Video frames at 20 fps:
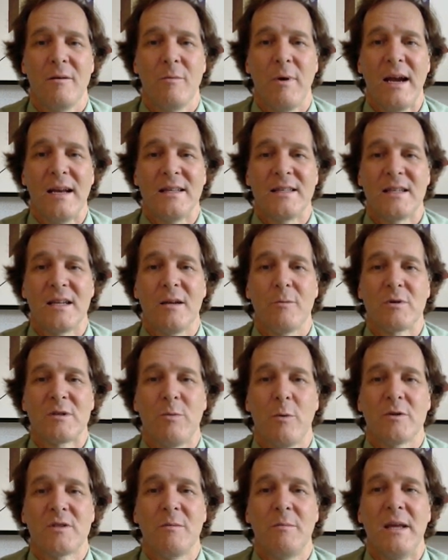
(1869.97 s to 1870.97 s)
Right. We're
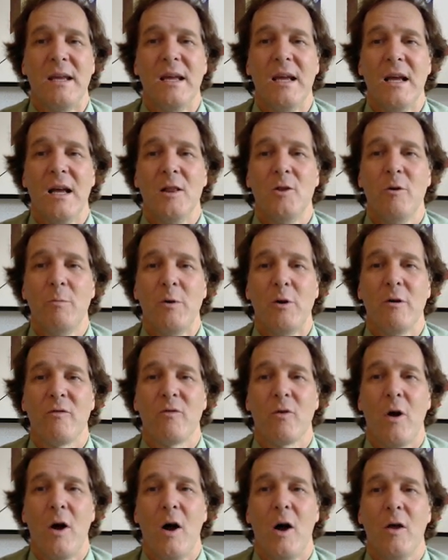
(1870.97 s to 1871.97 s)
supposed to be looping
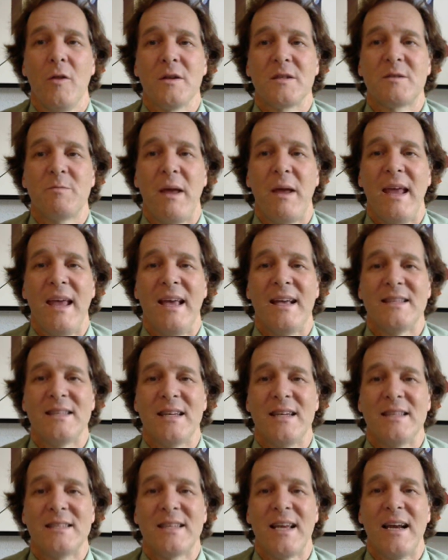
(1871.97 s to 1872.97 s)
over all the spans
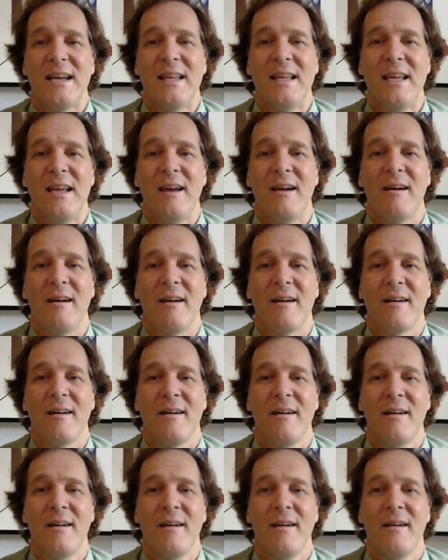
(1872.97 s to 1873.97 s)
inside here.
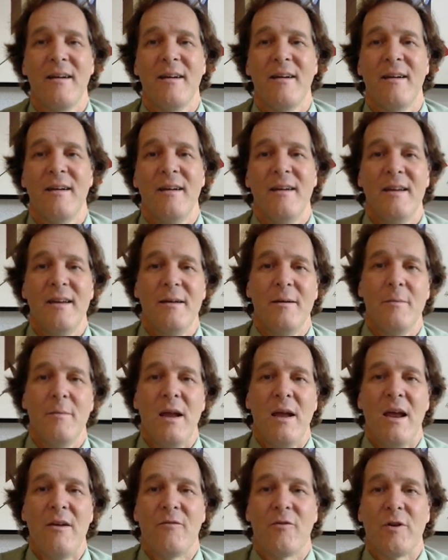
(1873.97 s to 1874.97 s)

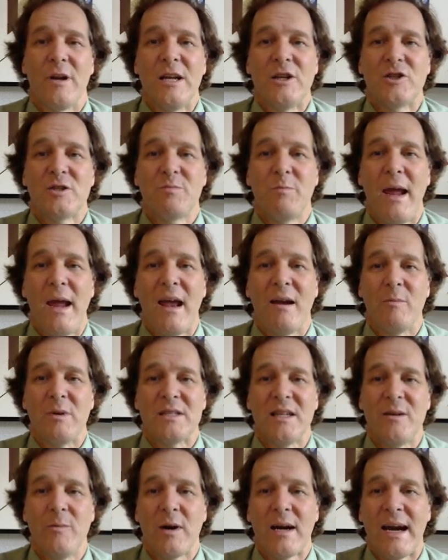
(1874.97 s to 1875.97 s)
And for each span, we
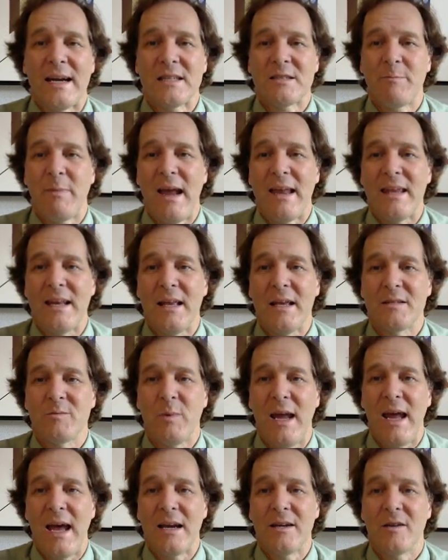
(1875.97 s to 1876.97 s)
see what kind of span it is.
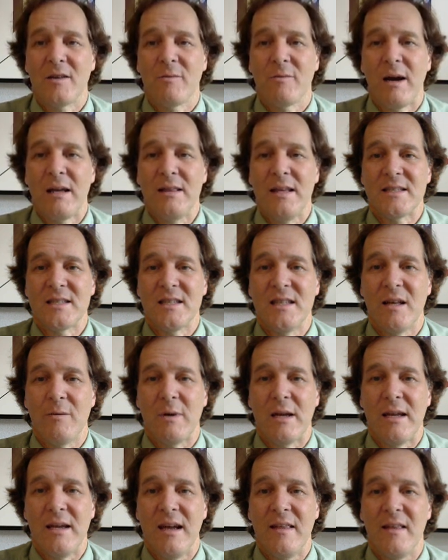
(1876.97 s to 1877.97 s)
We add to the right list, and then
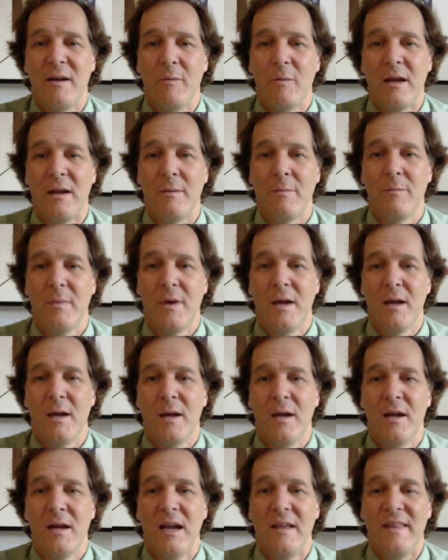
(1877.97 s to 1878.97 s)
we
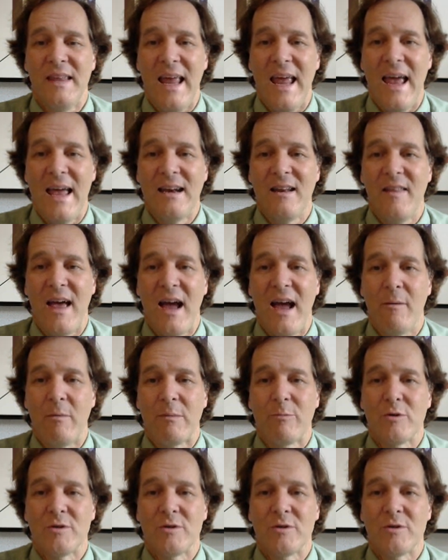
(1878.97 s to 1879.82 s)
at the end of that, we